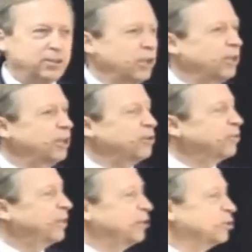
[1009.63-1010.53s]
And suddenly
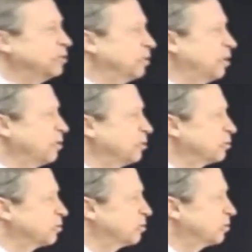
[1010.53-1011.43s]

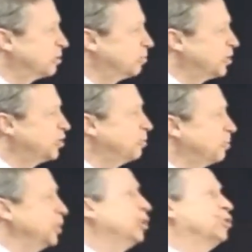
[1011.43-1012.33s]
$100,000 compared to
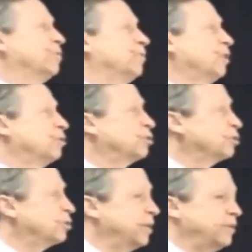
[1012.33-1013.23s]
millions of dollars
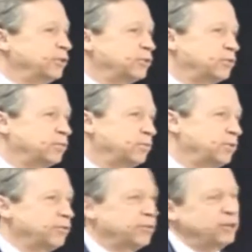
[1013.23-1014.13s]
in savings,
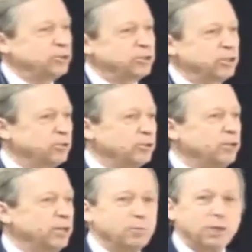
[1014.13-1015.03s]
100,000 didn't
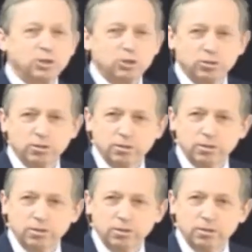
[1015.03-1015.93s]
look like much.
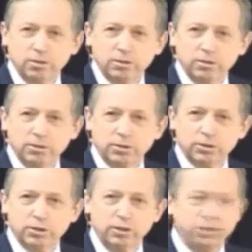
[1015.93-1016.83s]
You
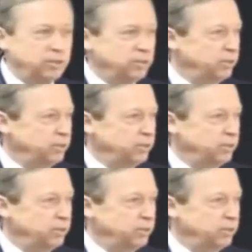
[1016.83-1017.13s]
see?